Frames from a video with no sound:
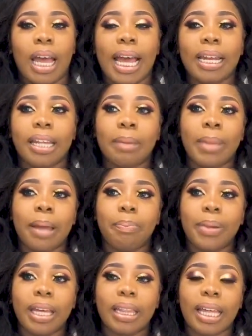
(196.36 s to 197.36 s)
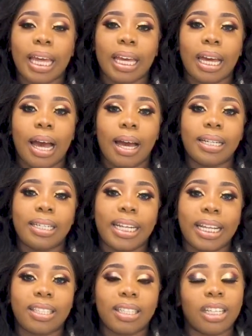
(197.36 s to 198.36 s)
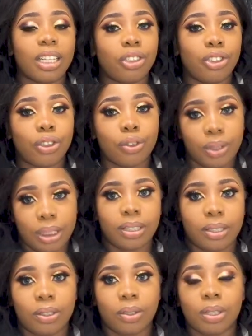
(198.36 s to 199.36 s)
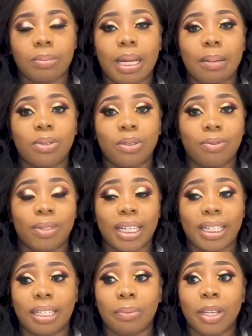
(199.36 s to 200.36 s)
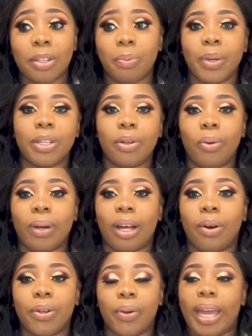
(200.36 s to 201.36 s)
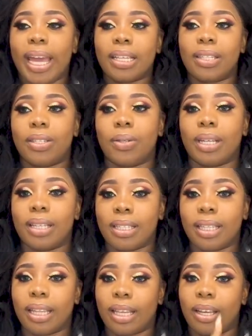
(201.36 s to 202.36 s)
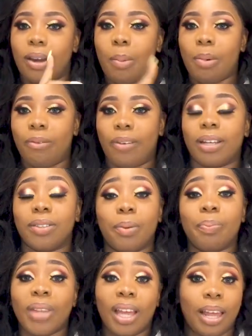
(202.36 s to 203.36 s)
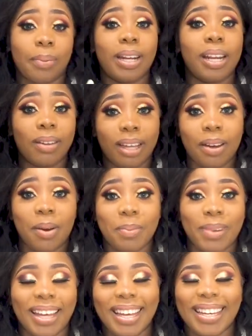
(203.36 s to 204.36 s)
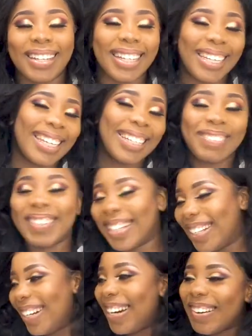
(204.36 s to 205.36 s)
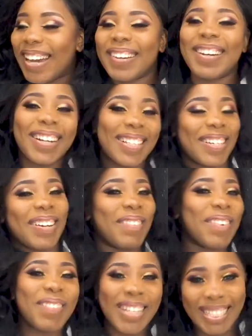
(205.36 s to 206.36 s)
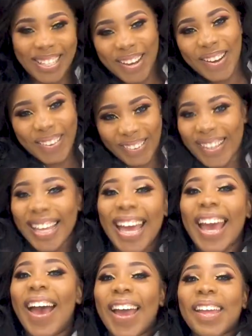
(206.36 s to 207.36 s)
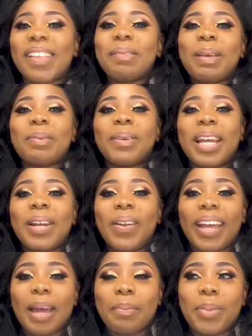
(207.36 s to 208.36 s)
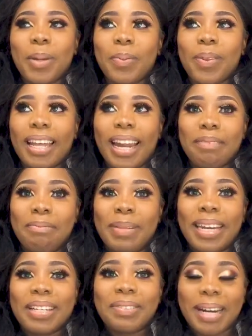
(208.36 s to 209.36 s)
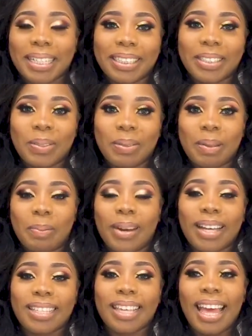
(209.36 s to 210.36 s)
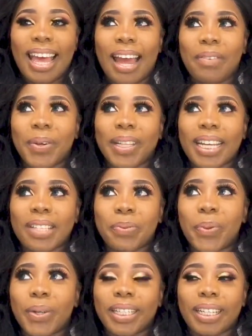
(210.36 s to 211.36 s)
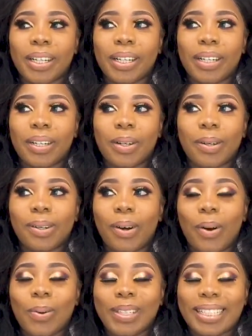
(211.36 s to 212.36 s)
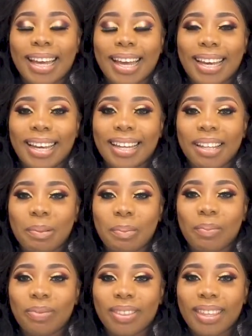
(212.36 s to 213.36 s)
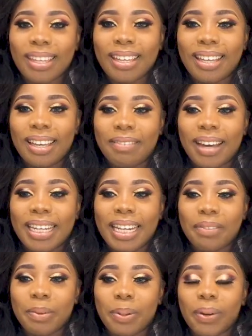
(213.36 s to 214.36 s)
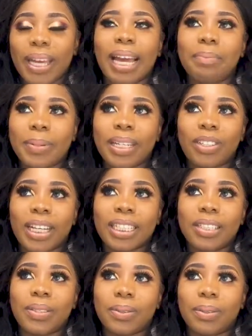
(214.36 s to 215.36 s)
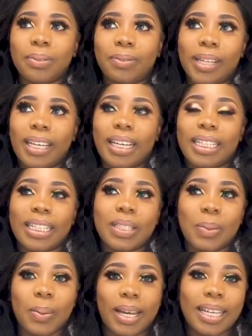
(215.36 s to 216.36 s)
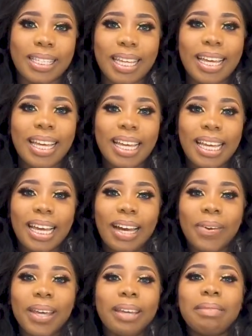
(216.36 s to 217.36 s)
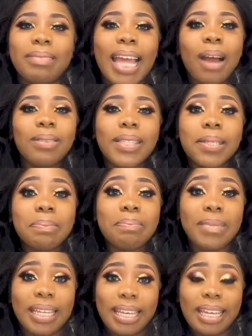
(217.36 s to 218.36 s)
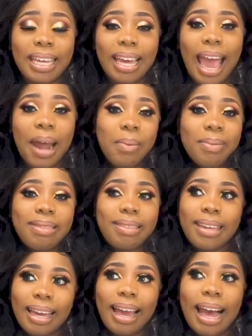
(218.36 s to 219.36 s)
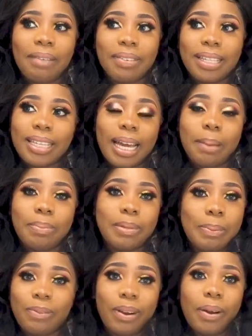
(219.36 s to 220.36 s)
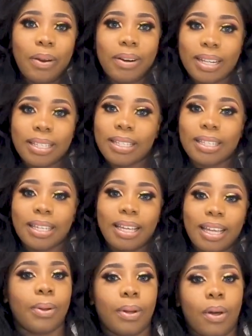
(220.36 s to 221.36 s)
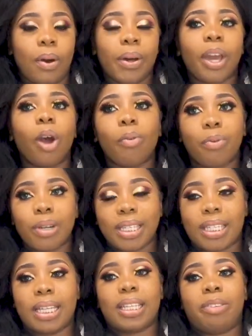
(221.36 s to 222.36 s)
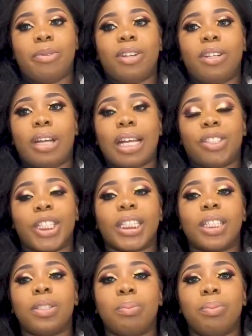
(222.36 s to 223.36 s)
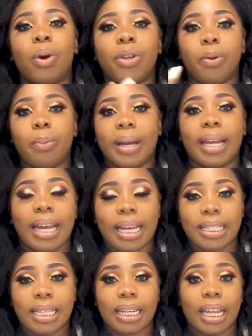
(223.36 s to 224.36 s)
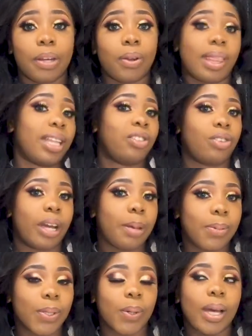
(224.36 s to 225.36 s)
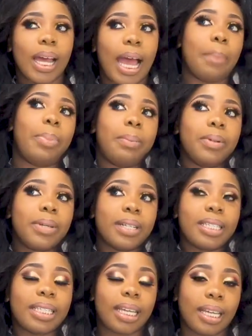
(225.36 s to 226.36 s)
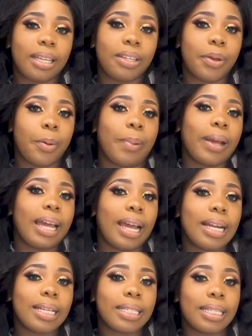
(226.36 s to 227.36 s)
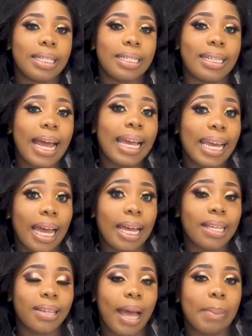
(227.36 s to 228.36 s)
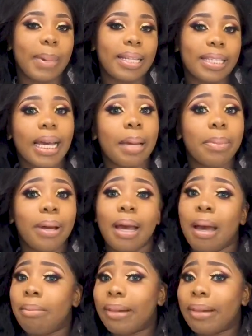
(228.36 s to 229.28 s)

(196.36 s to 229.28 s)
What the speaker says: And it might be like our dating history. You know, sometimes you've dated, when you look at all your exes, you can see like a common factor. Like when I look at all my, okay, oh my God, I don't want to talk about myself. Okay, sometimes when I look at people that I've been attracted to in the past, I realize one, they're all dark. Hardly ever be, okay, I've been attracted to a fair guy like twice. Okay, down to me, I don't think I have a type, to be very honest. Okay, of recent, I've been attracted to more Yoruba guys than any other tribe. So I probably could say Yoruba guys, dark guys are my type.